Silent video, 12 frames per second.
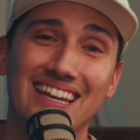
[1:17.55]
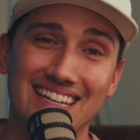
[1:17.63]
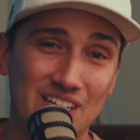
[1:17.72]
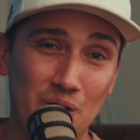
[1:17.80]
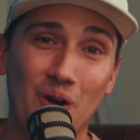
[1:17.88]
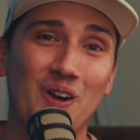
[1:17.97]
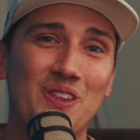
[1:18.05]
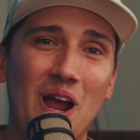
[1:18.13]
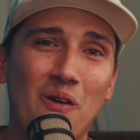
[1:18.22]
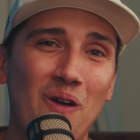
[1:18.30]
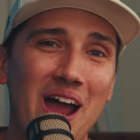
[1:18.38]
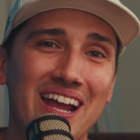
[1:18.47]
You heard
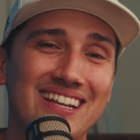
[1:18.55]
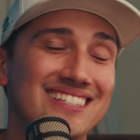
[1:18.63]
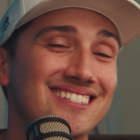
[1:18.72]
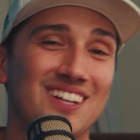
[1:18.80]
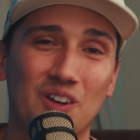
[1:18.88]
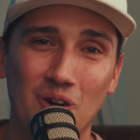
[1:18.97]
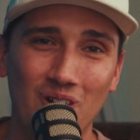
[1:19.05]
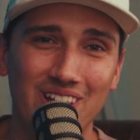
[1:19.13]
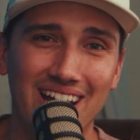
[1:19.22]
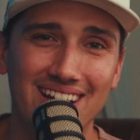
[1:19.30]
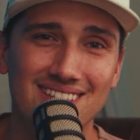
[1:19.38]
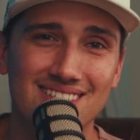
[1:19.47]
that right, 0
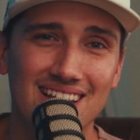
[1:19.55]
lights.